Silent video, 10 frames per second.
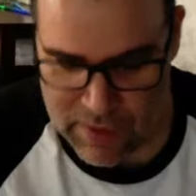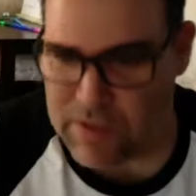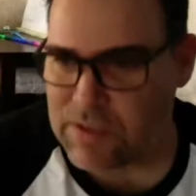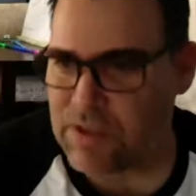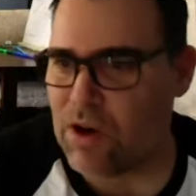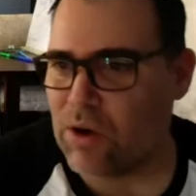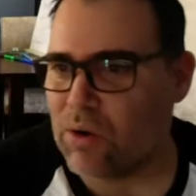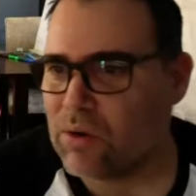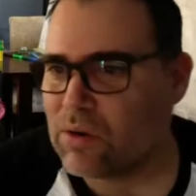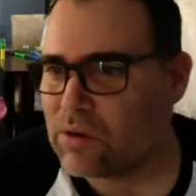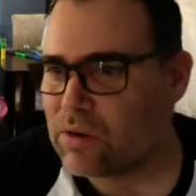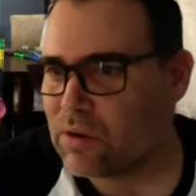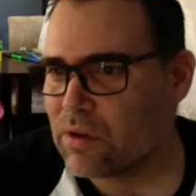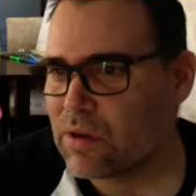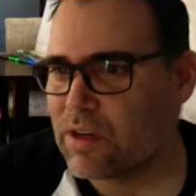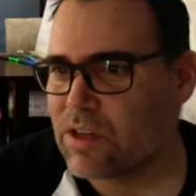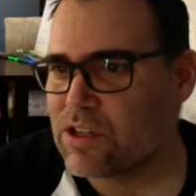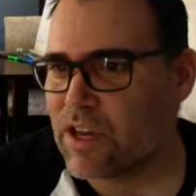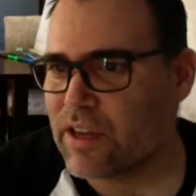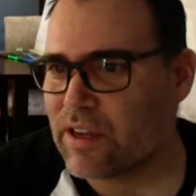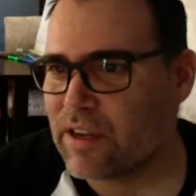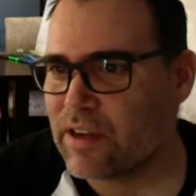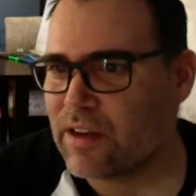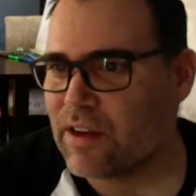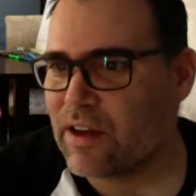So, gonna check in,